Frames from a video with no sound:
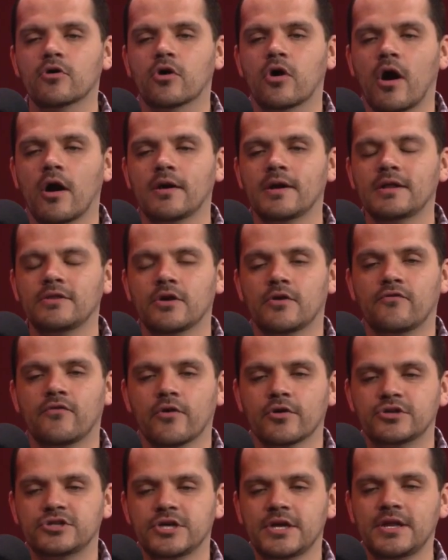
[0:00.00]
guarding their
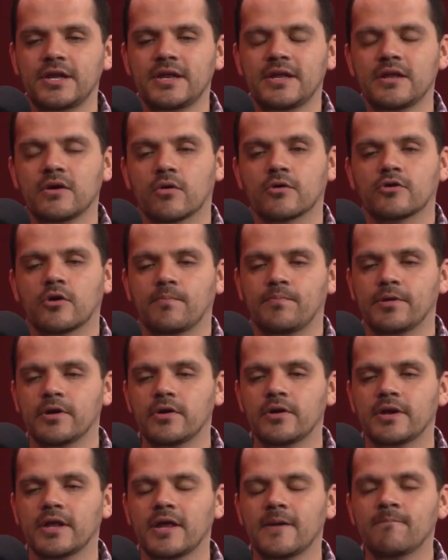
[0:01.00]
virginity or their
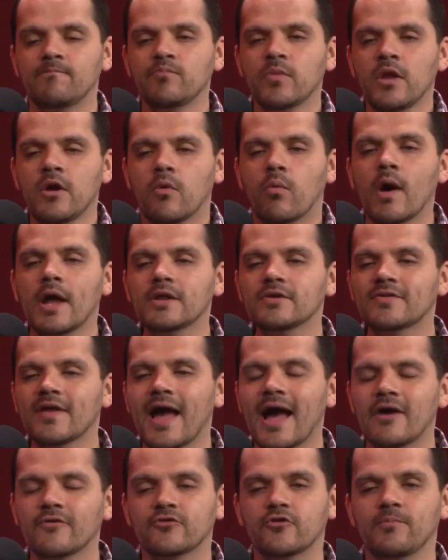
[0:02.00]
purity, why does
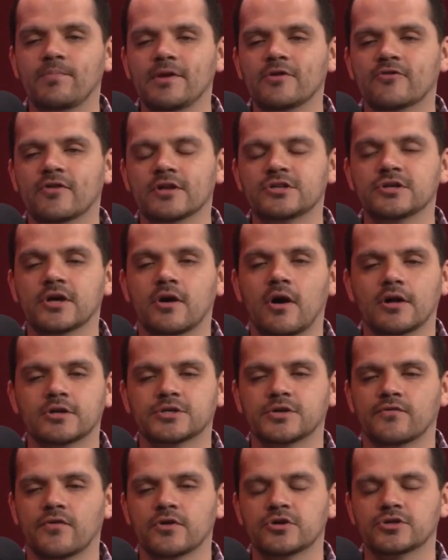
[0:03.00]
that have to be such a
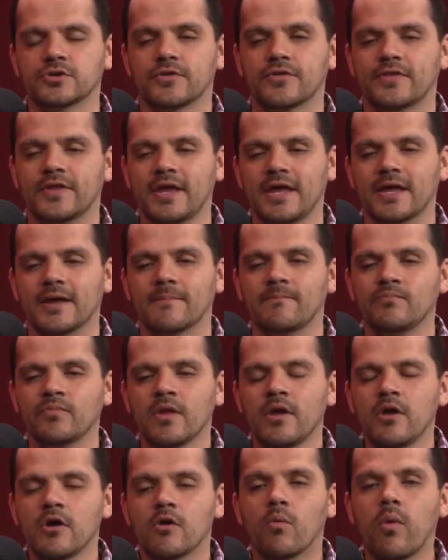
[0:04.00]
controversial thing?
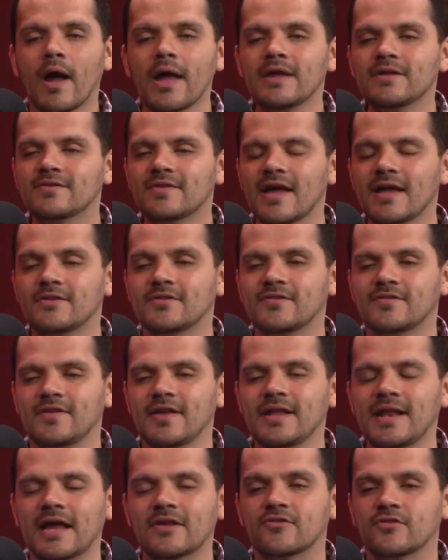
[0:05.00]
Mm-hmm. Why is that yeah.
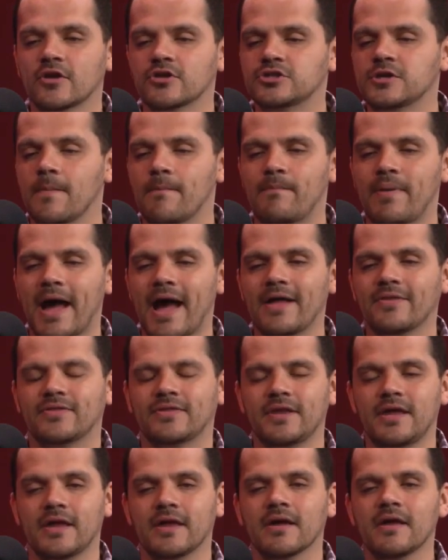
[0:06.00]
seen as such a bad
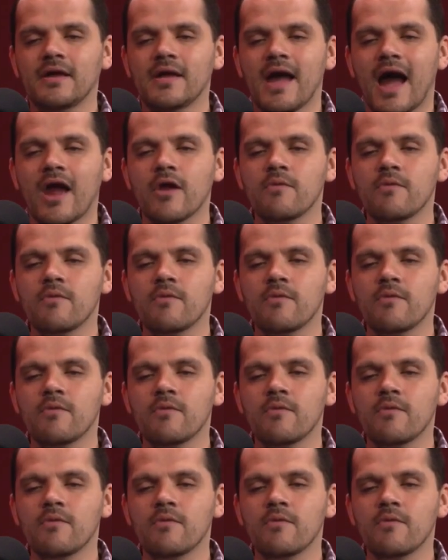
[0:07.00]
thing? I